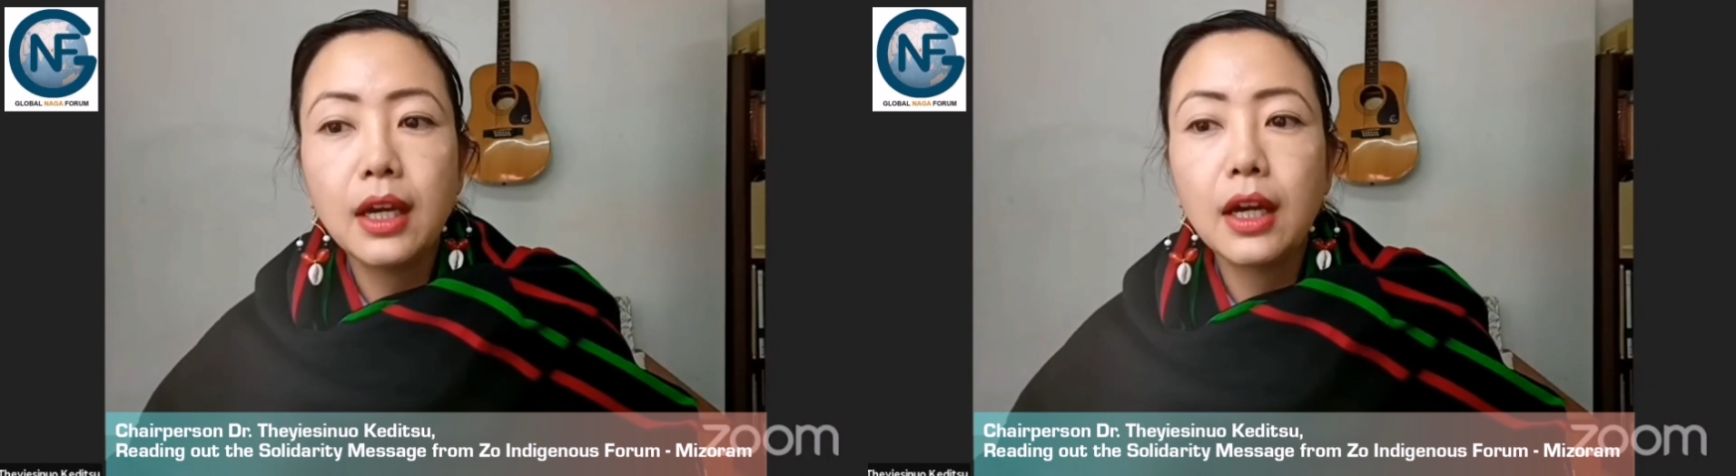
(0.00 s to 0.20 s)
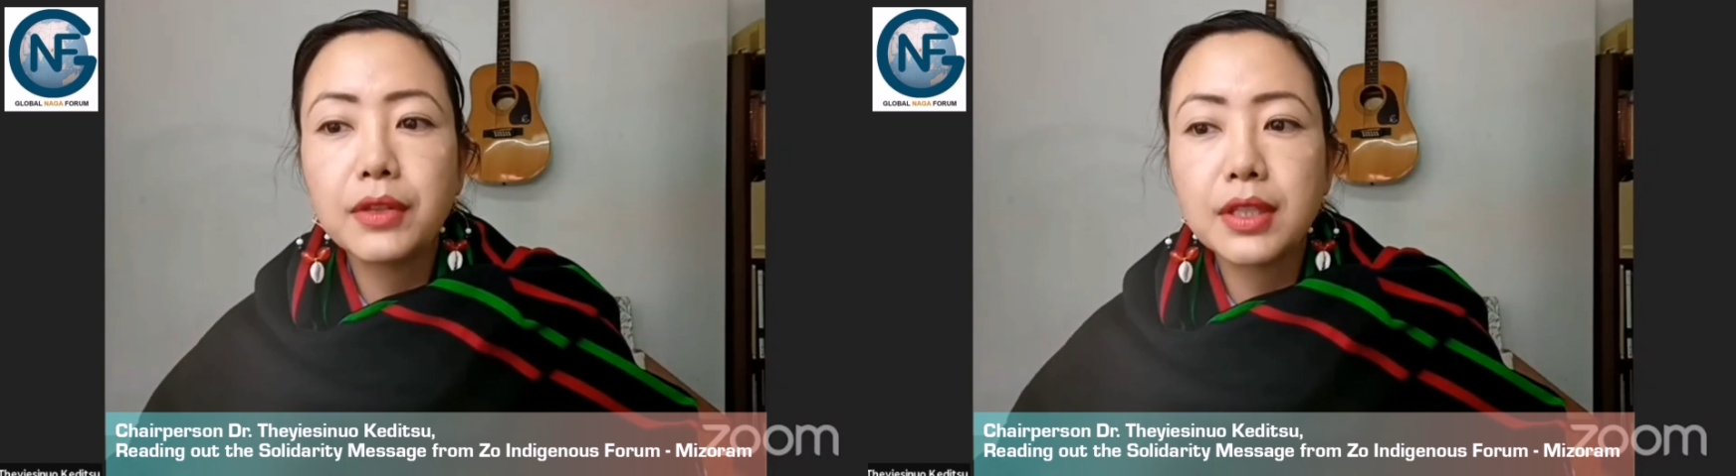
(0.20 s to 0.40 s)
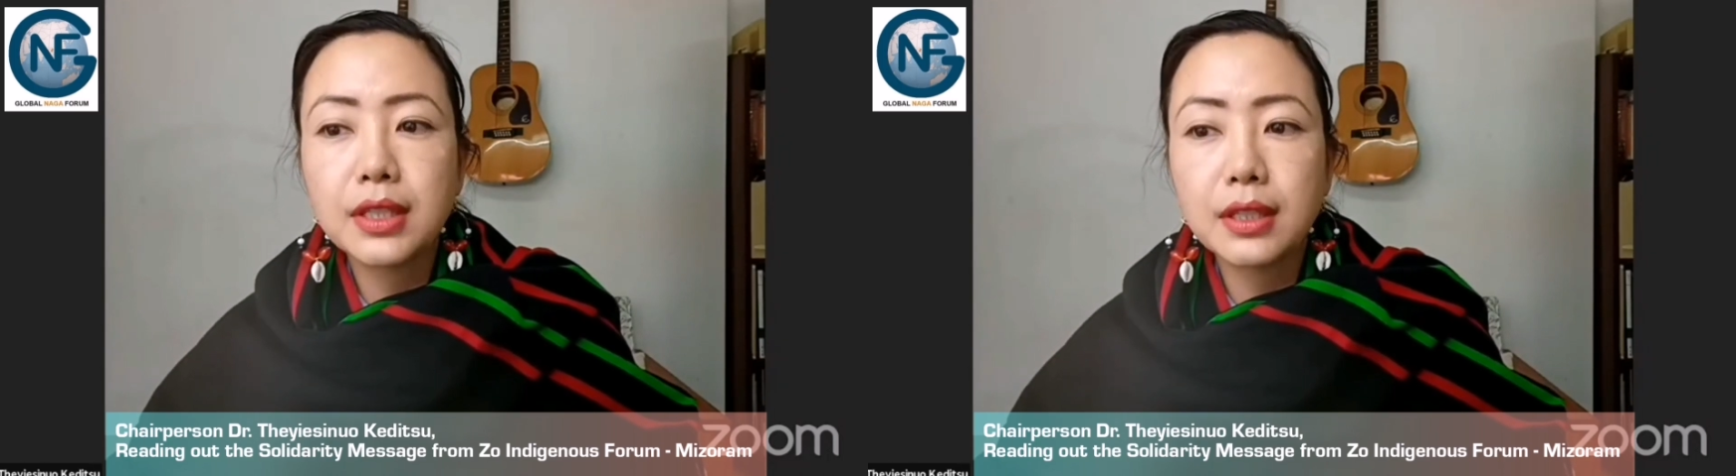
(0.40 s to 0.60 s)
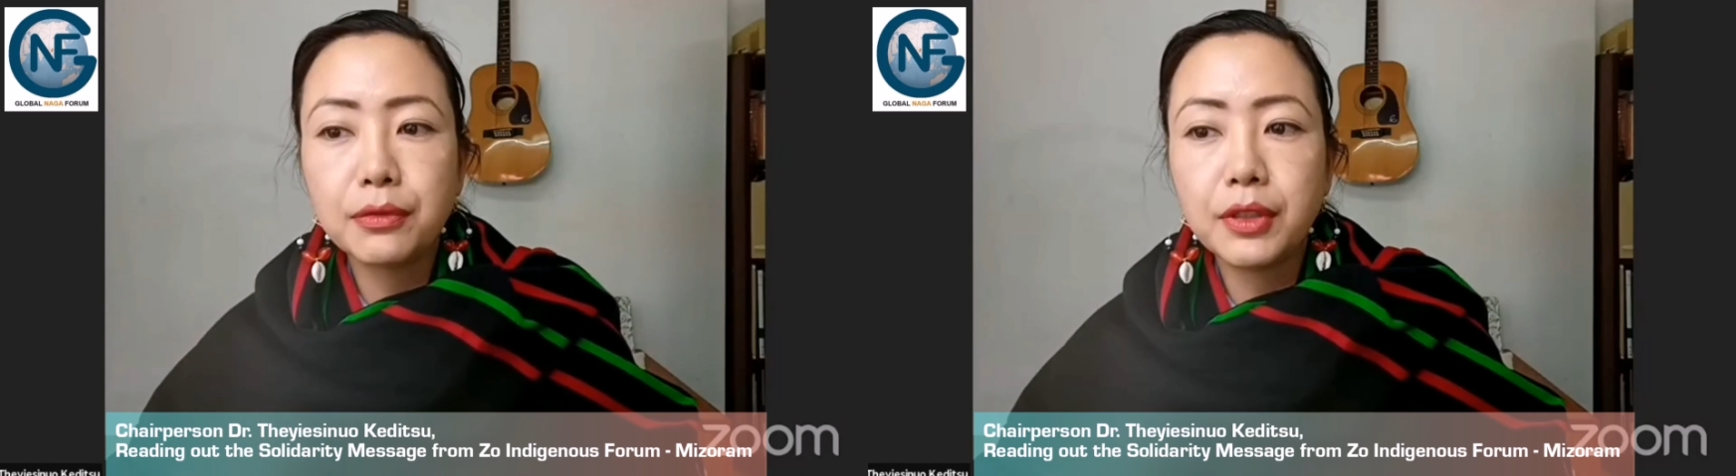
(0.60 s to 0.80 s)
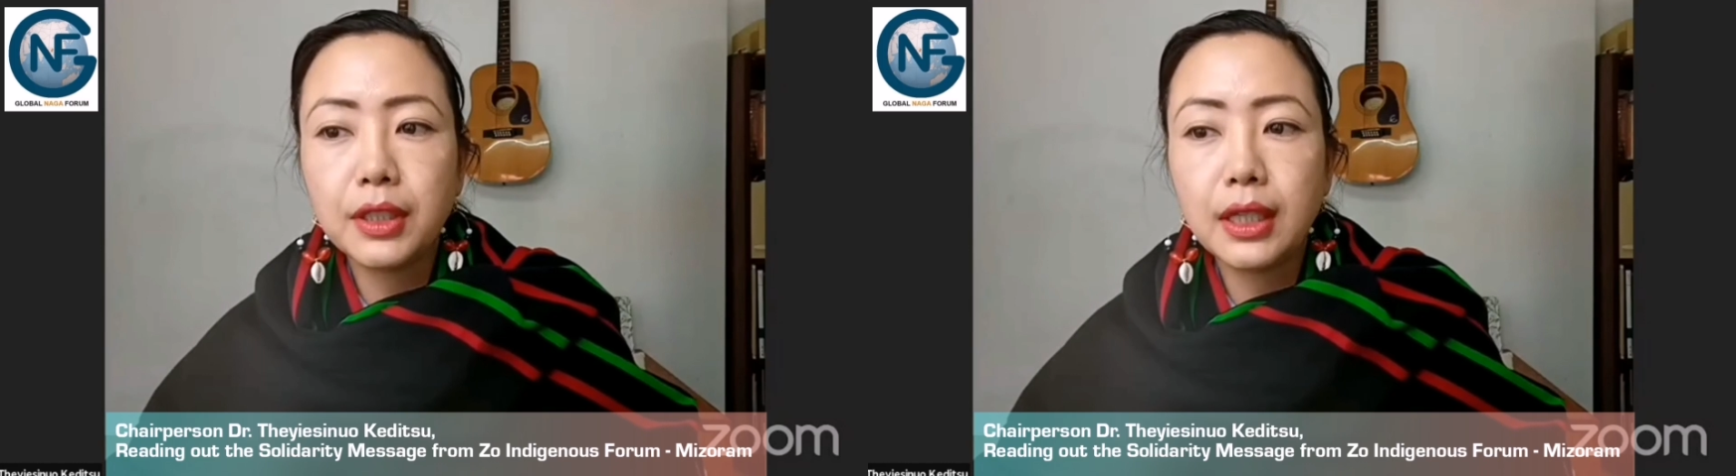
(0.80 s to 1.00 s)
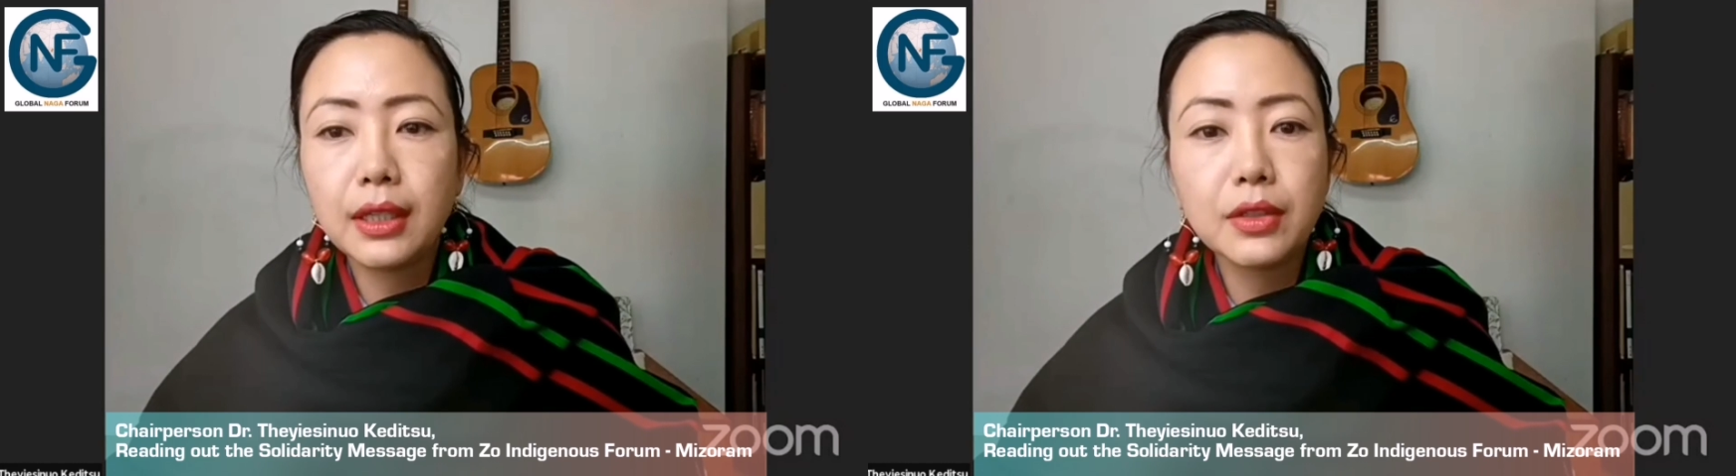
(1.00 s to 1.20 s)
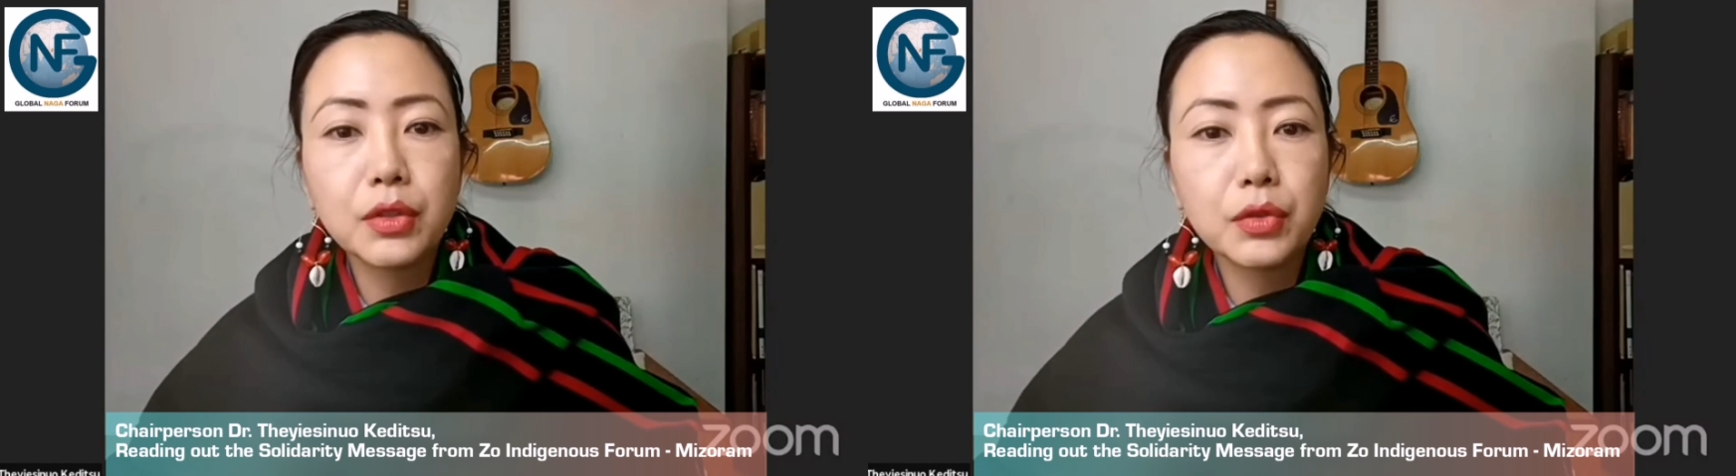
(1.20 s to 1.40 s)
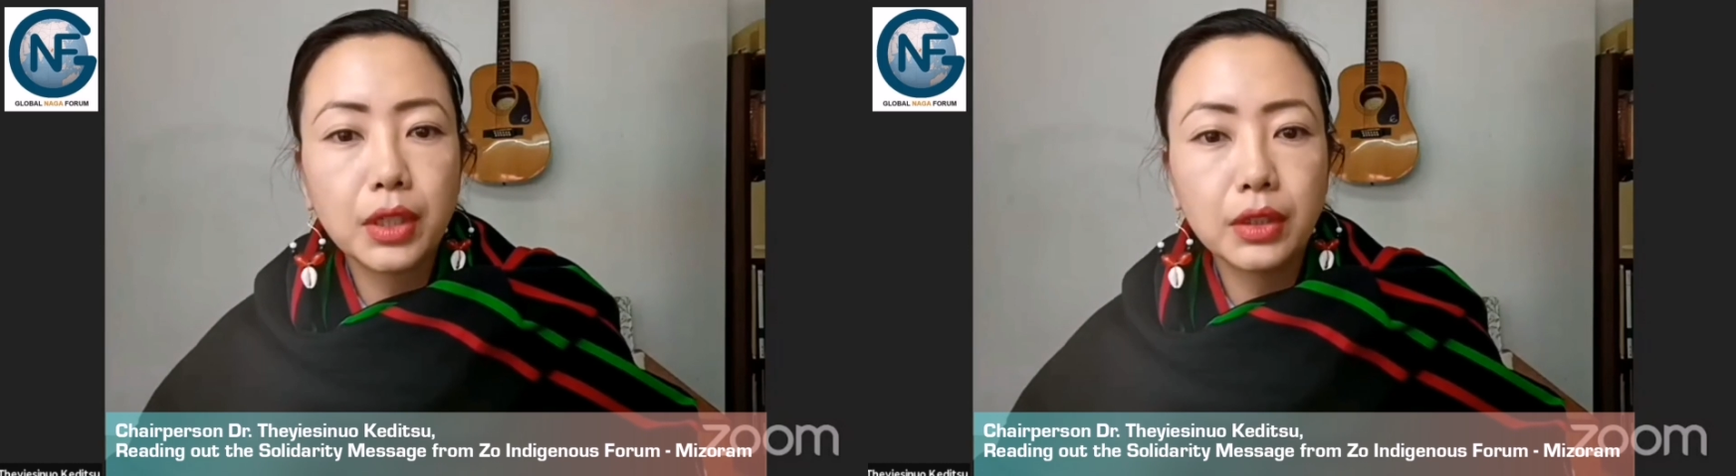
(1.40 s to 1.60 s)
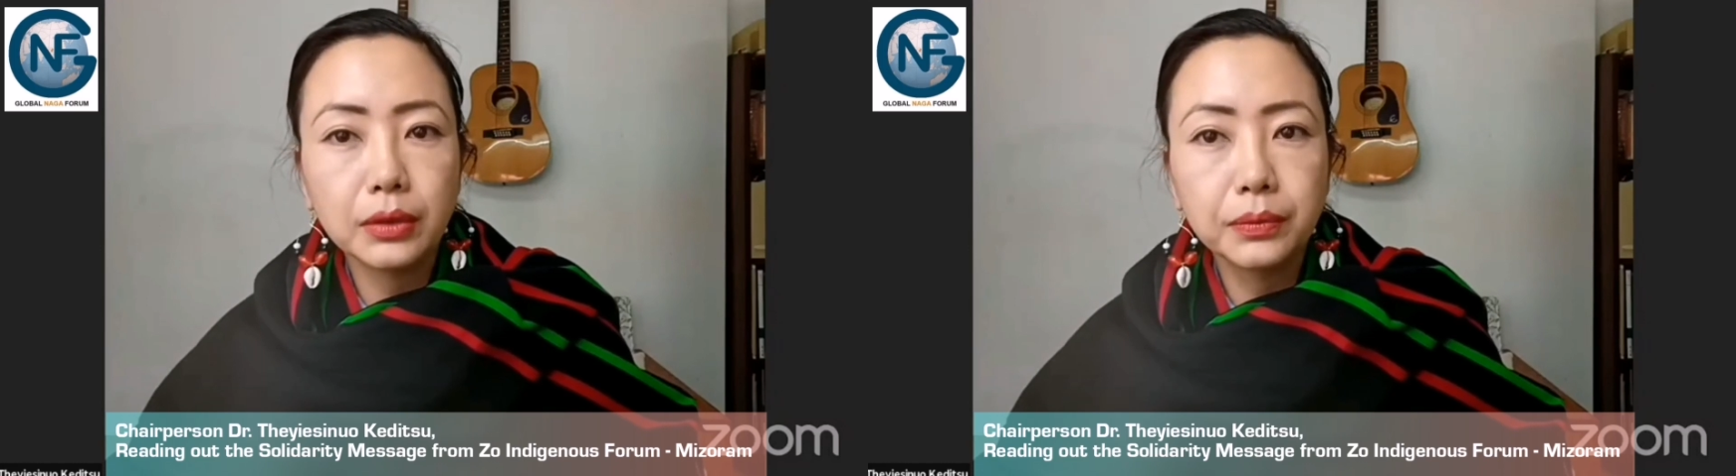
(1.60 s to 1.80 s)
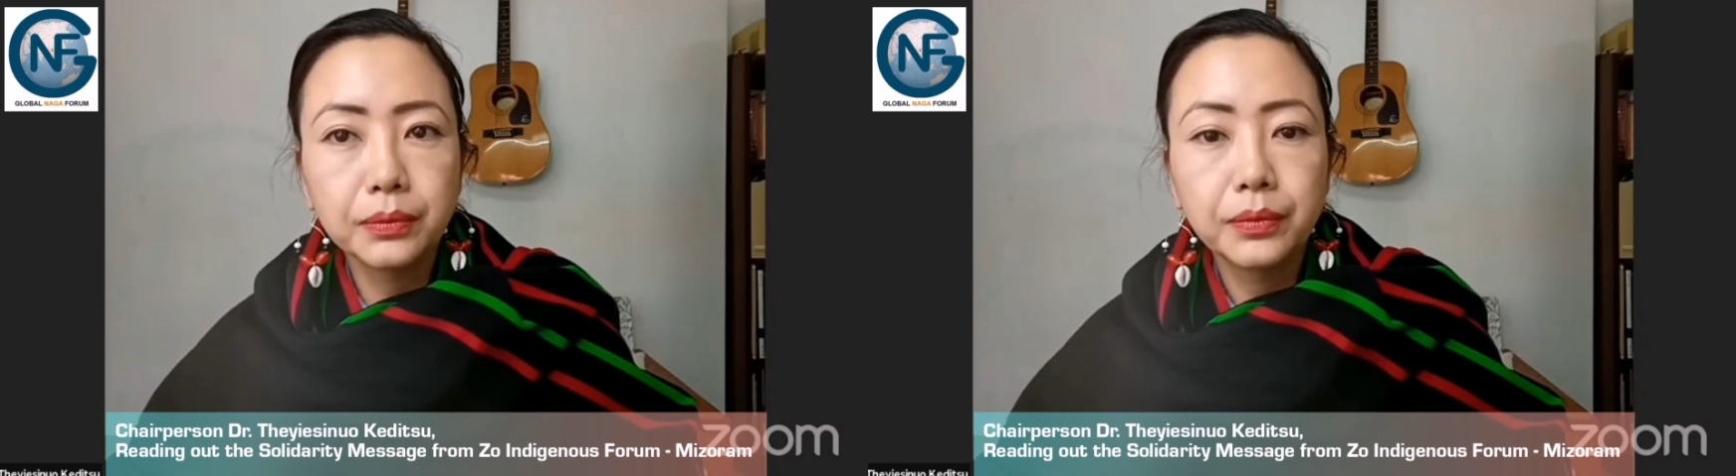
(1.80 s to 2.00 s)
of the suffering and the struggle.